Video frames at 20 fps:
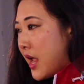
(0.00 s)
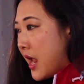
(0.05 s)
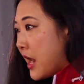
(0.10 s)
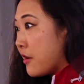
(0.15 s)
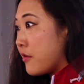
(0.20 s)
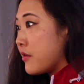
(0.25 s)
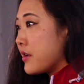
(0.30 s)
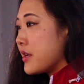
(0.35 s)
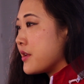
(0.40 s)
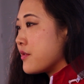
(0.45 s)

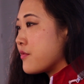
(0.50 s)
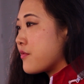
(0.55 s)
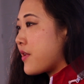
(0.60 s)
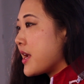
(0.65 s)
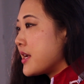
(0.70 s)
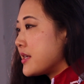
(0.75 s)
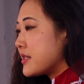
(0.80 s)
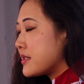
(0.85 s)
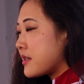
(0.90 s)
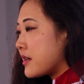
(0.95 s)
Aryan
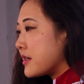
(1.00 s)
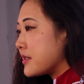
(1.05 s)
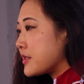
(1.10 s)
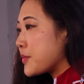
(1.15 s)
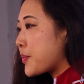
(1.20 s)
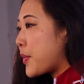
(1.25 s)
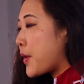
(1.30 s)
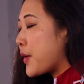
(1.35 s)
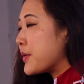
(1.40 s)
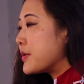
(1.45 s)
race, I
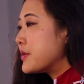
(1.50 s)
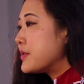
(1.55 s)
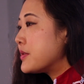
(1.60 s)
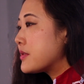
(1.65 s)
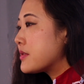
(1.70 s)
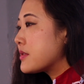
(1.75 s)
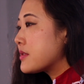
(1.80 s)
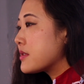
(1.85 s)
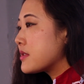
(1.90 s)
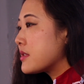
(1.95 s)

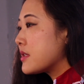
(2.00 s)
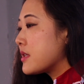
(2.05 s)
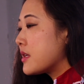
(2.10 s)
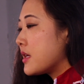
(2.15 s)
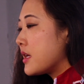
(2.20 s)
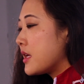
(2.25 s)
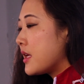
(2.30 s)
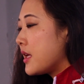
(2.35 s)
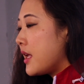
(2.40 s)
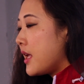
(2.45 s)
suppose.
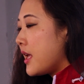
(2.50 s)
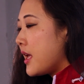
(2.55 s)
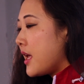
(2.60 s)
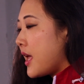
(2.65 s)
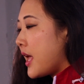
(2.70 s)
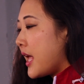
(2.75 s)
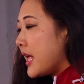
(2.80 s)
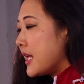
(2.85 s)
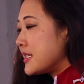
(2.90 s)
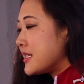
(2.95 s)

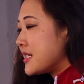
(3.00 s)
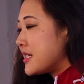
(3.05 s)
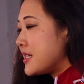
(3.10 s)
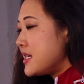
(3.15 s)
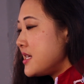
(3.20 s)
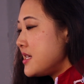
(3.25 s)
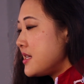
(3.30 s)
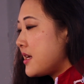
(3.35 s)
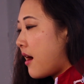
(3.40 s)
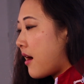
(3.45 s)
And
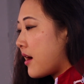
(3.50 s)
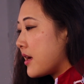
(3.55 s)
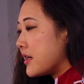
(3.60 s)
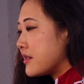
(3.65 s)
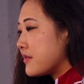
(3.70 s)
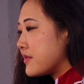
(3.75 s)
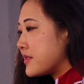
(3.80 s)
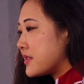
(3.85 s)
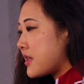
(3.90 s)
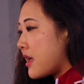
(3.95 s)
he kind
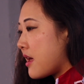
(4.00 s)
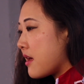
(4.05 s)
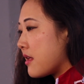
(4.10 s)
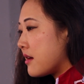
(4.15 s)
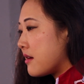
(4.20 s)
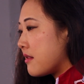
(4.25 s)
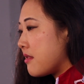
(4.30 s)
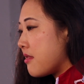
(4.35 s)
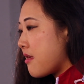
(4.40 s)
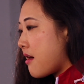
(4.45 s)
of
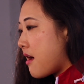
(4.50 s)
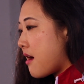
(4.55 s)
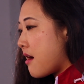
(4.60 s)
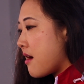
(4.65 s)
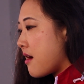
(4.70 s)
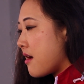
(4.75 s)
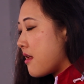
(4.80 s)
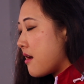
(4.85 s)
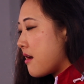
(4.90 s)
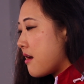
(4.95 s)
said
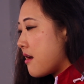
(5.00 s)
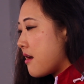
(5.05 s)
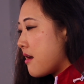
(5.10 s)
that